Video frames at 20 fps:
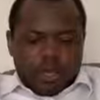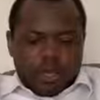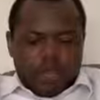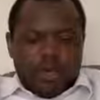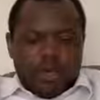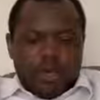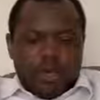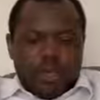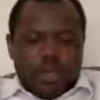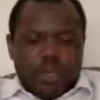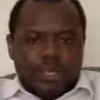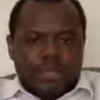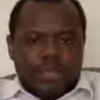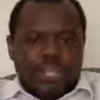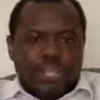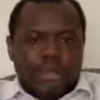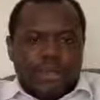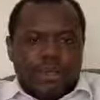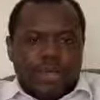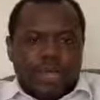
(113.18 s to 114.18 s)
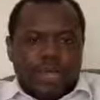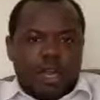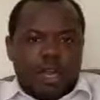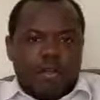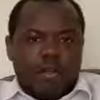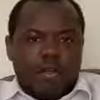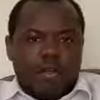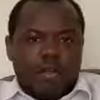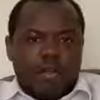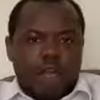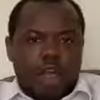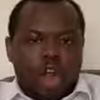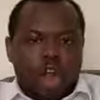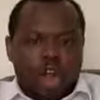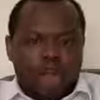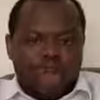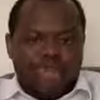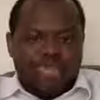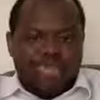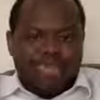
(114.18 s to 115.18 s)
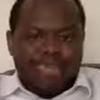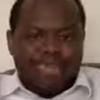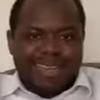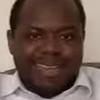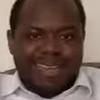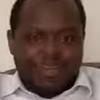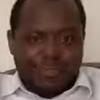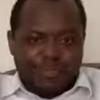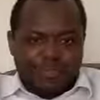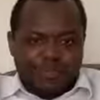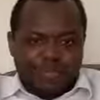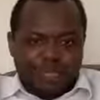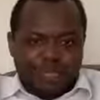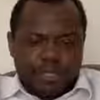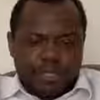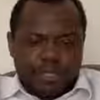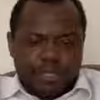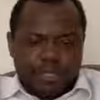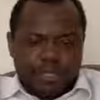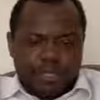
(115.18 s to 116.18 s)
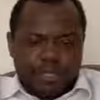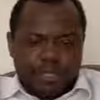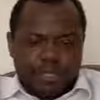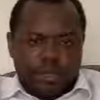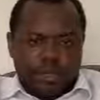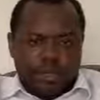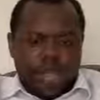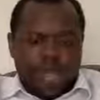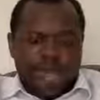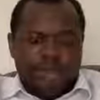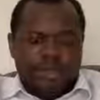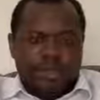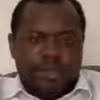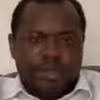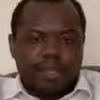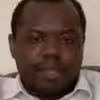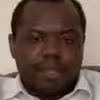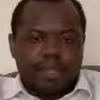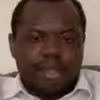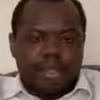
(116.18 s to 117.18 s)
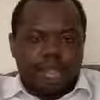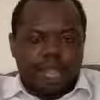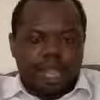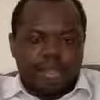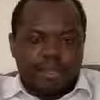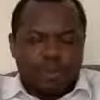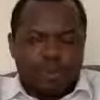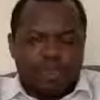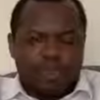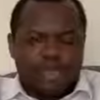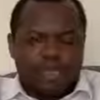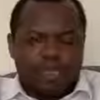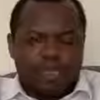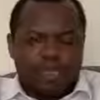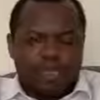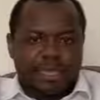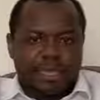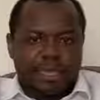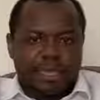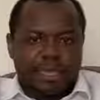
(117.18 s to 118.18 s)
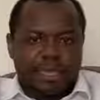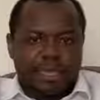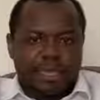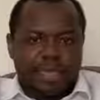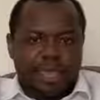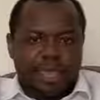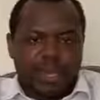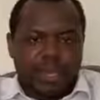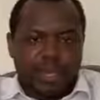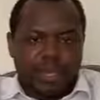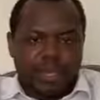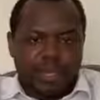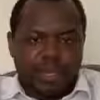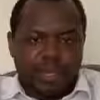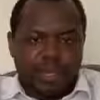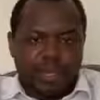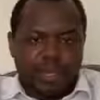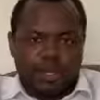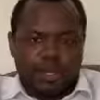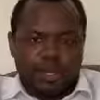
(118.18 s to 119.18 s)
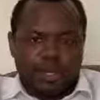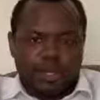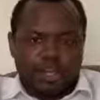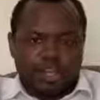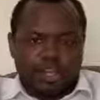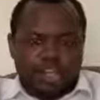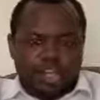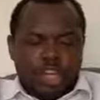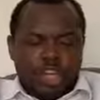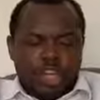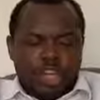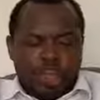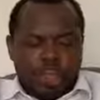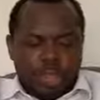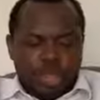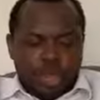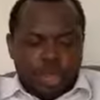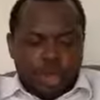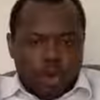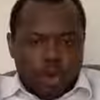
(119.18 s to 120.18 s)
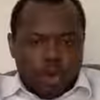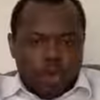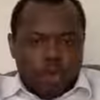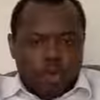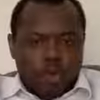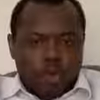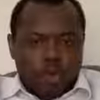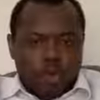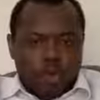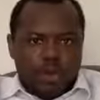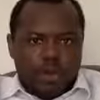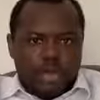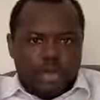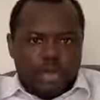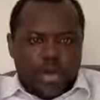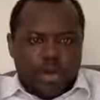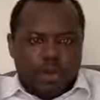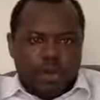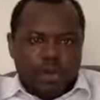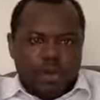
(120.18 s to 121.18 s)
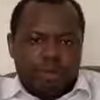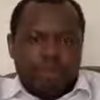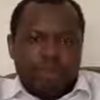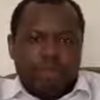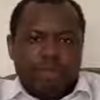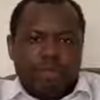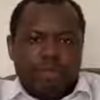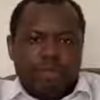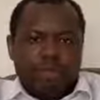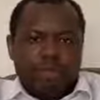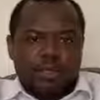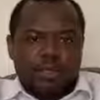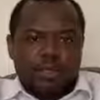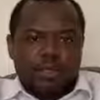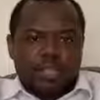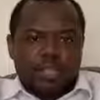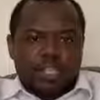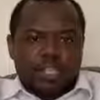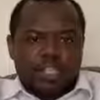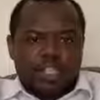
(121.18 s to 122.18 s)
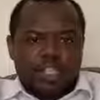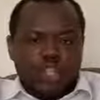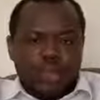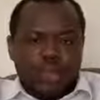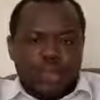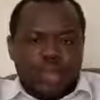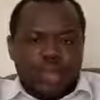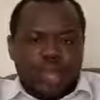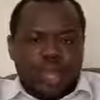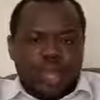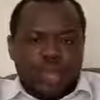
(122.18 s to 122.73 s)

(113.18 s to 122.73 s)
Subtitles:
The words coming out from Kometa Elvis at the APNC in Philadelphia, recorded on camera during